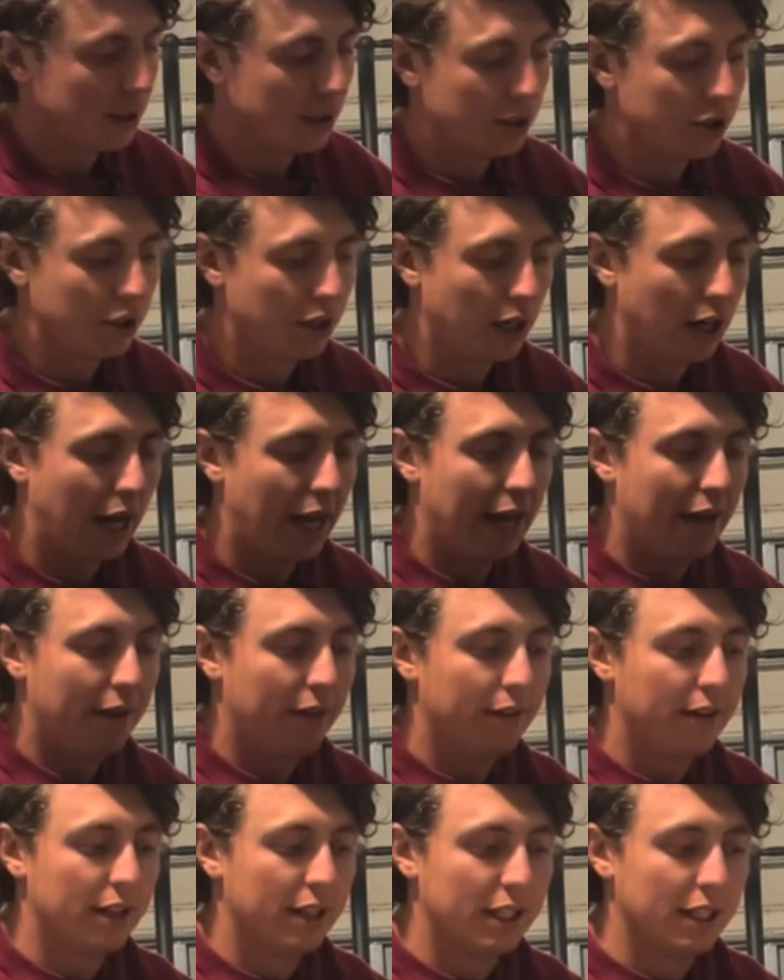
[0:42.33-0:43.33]
this year I
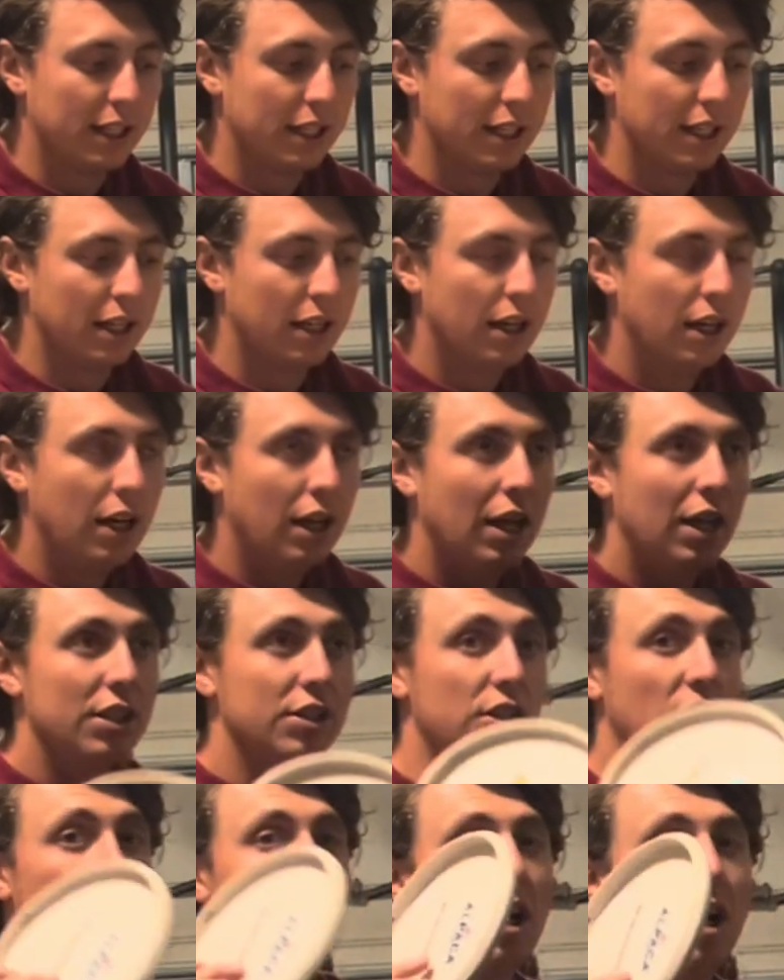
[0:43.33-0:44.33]
had
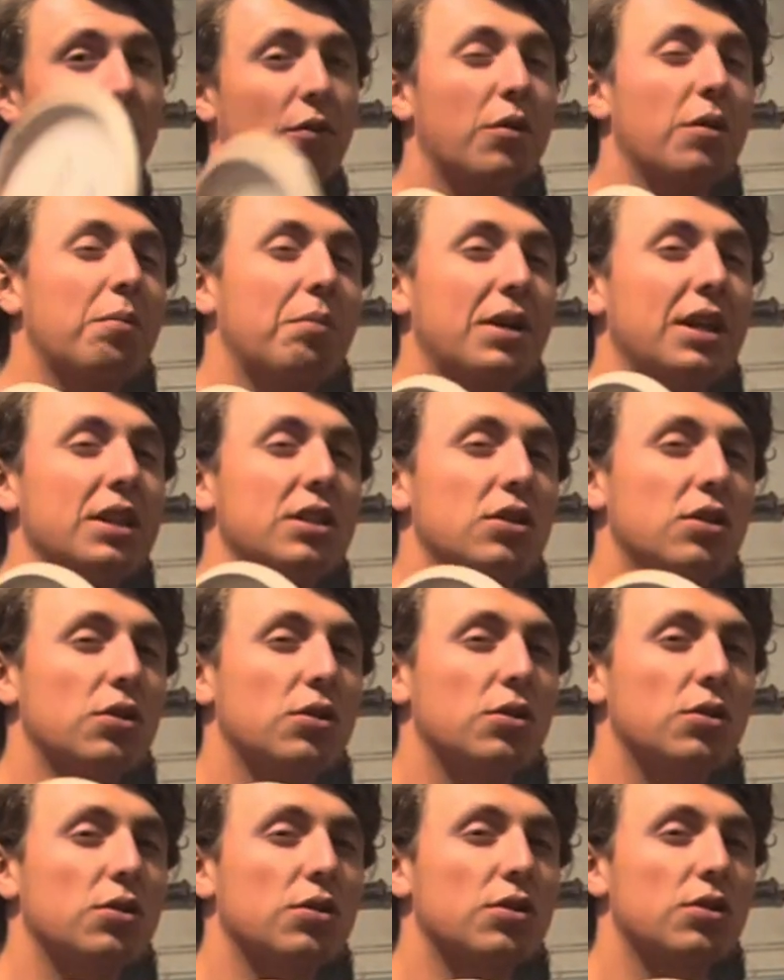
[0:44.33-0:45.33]
started off with
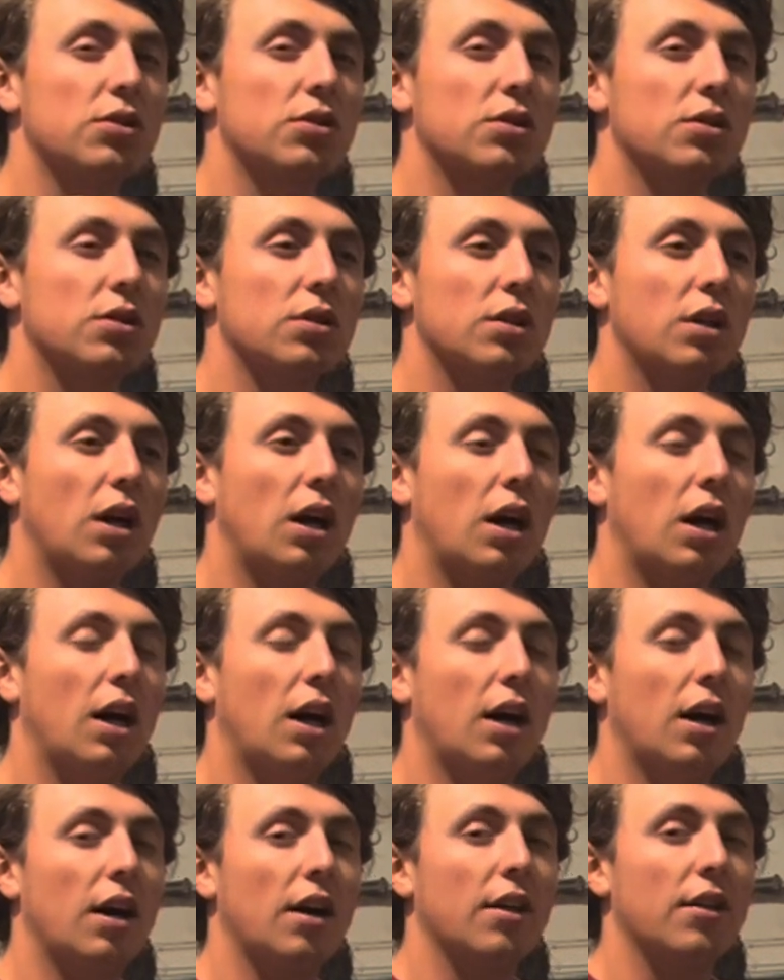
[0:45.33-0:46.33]
P2s,
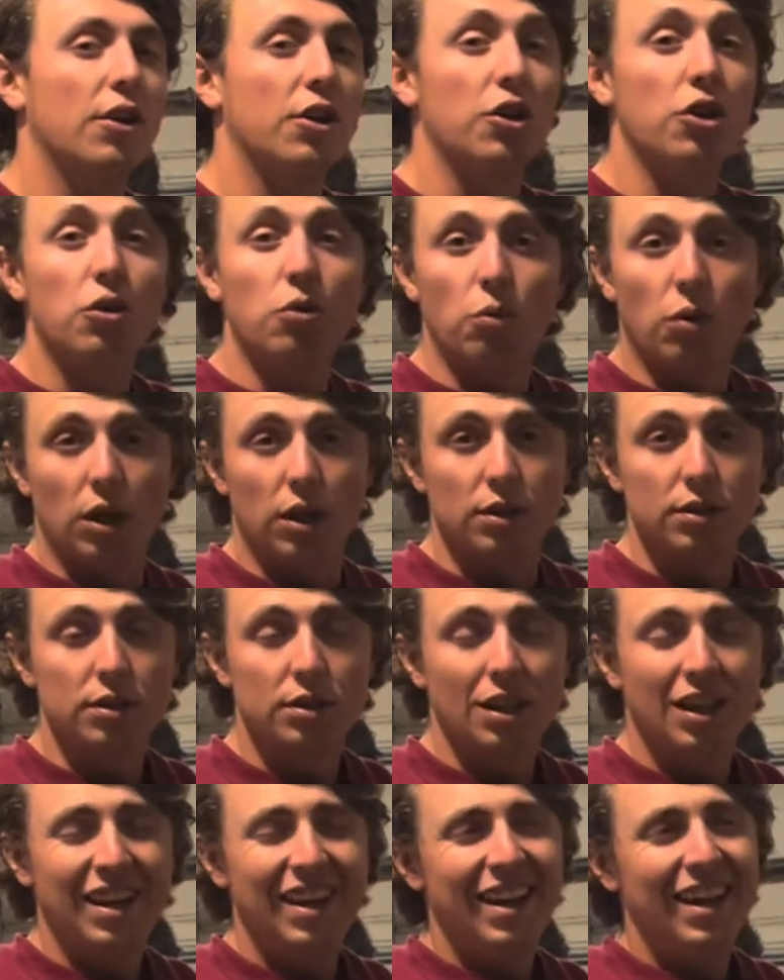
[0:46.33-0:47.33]
the new
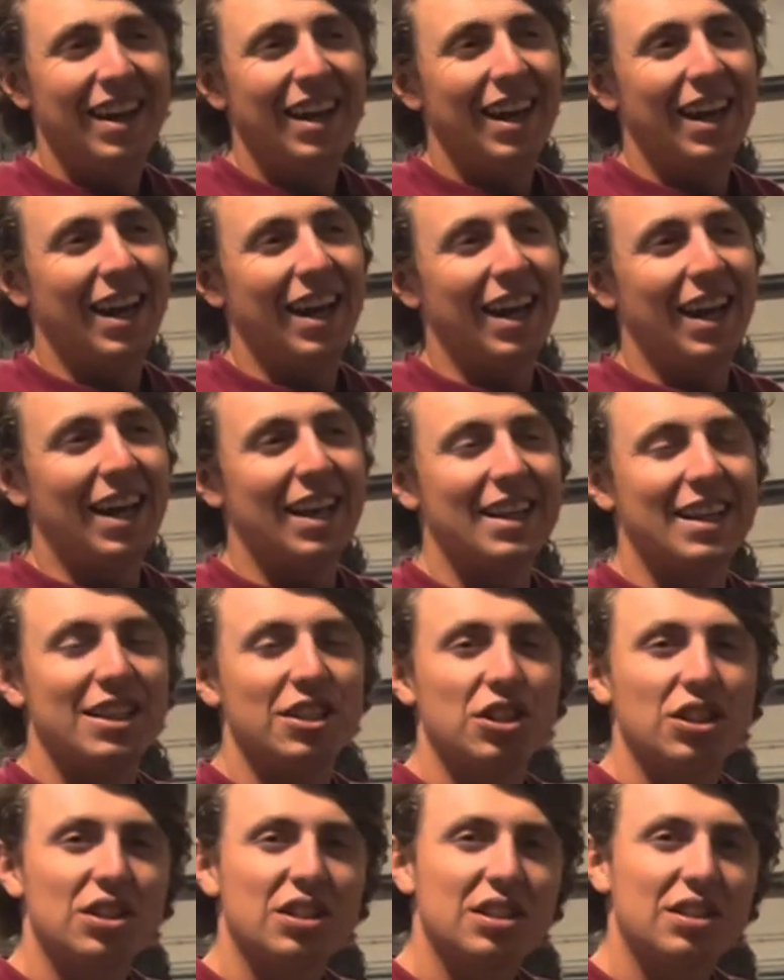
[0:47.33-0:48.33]
ones, and they
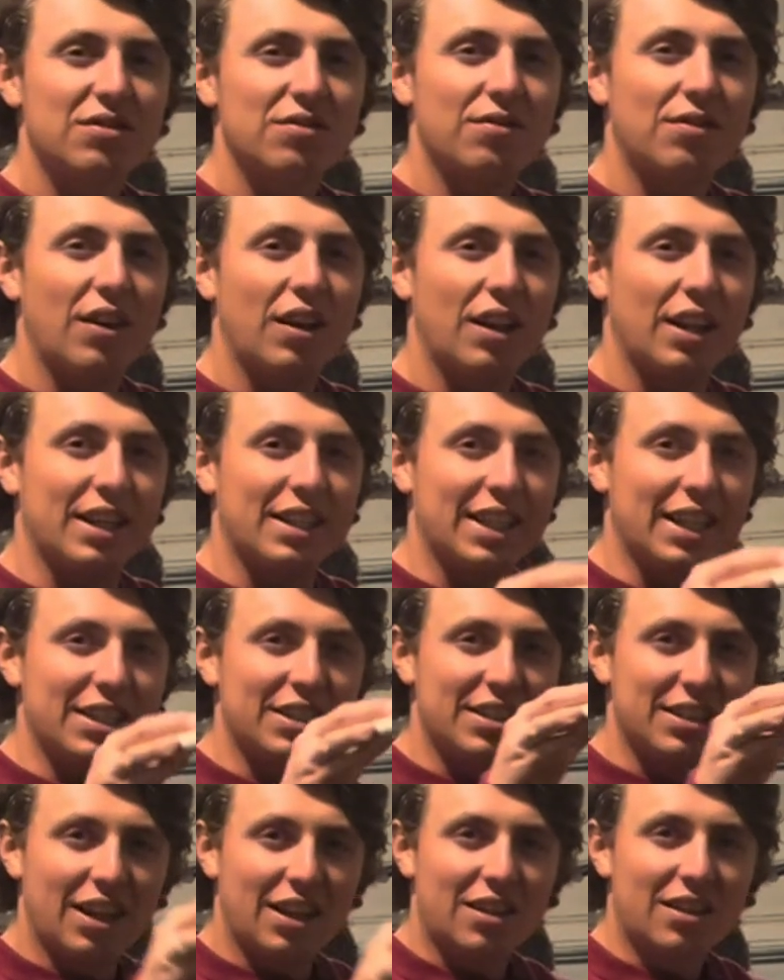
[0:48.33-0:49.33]
just felt like they
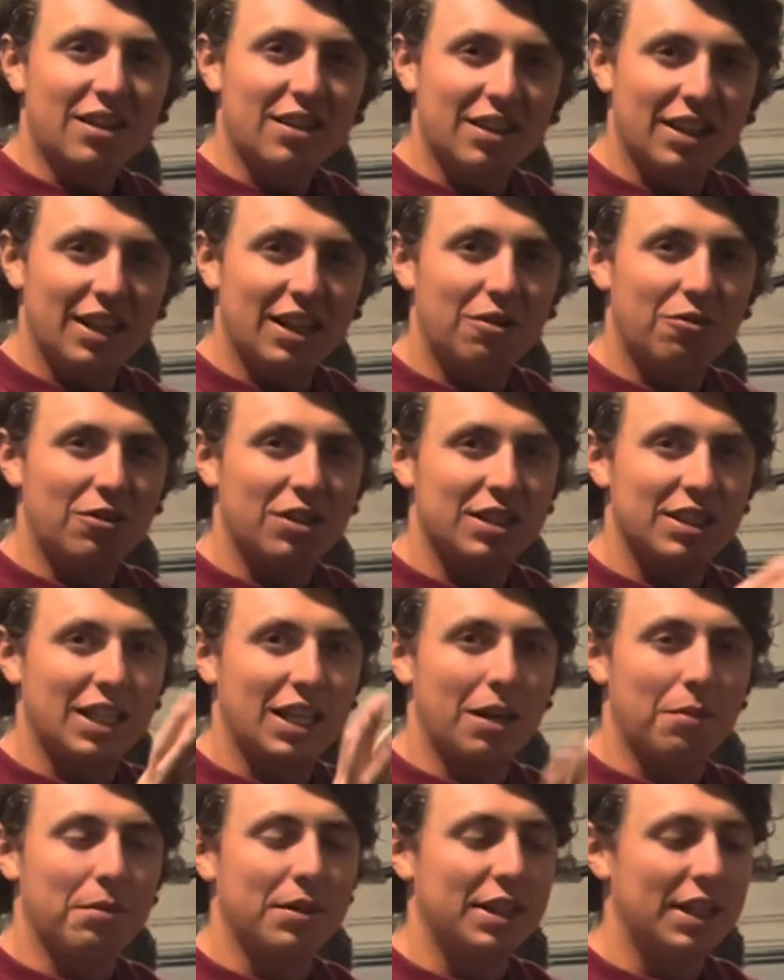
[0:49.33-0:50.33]
sunk. They didn't want to
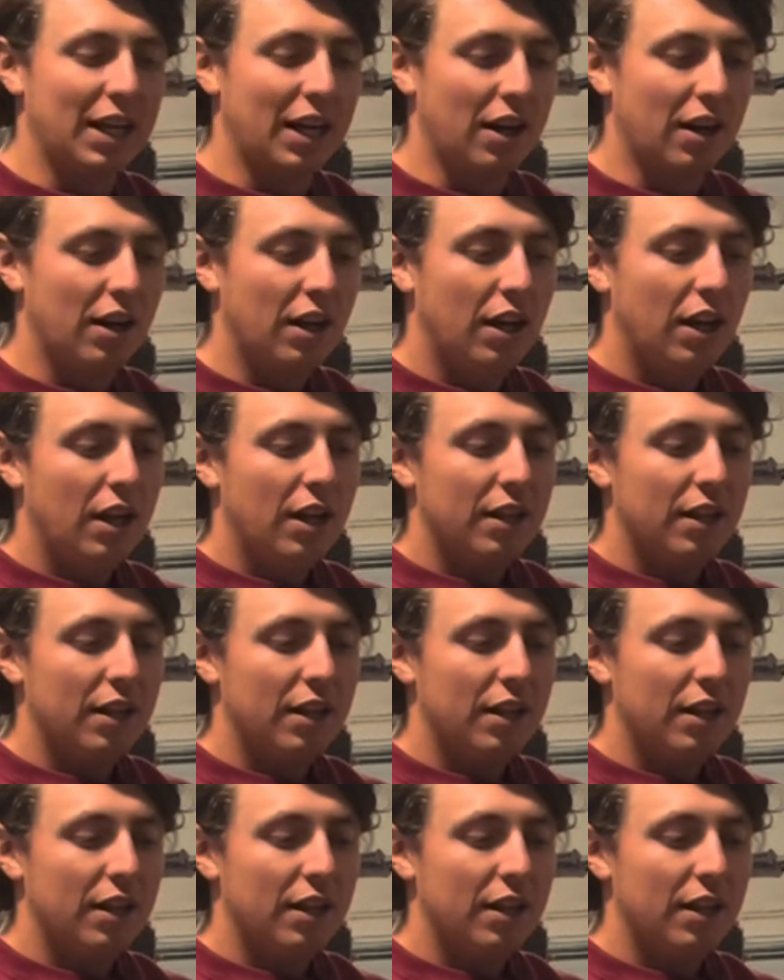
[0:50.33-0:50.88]
stay up in the air.